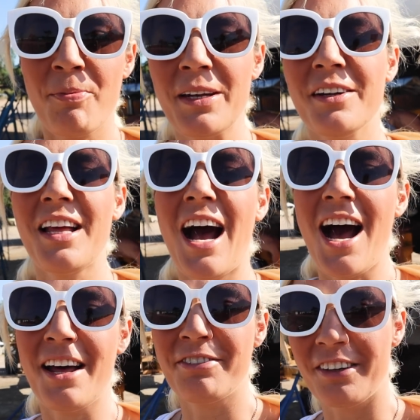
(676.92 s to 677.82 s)
We've been on the
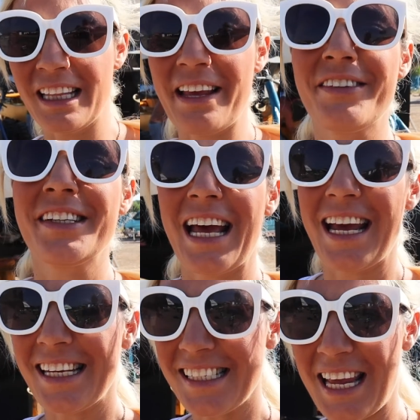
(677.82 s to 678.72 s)
hard for 11
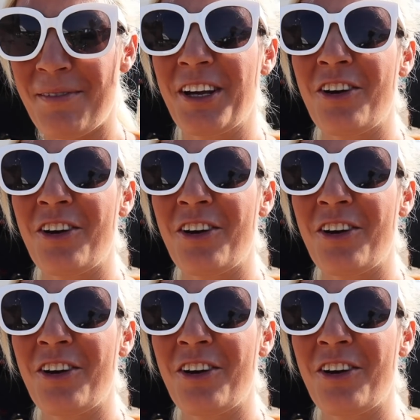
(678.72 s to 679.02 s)
days and we're